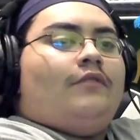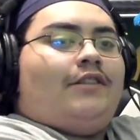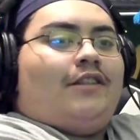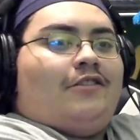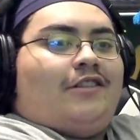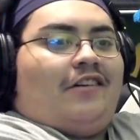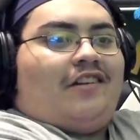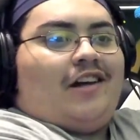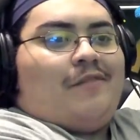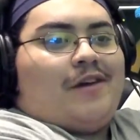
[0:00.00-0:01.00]
Did you tell
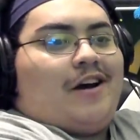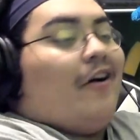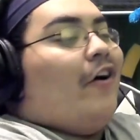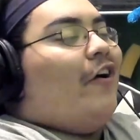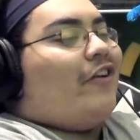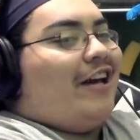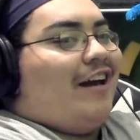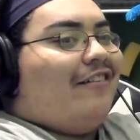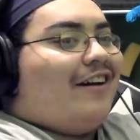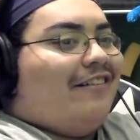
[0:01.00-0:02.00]
Sam yet? Oh, okay.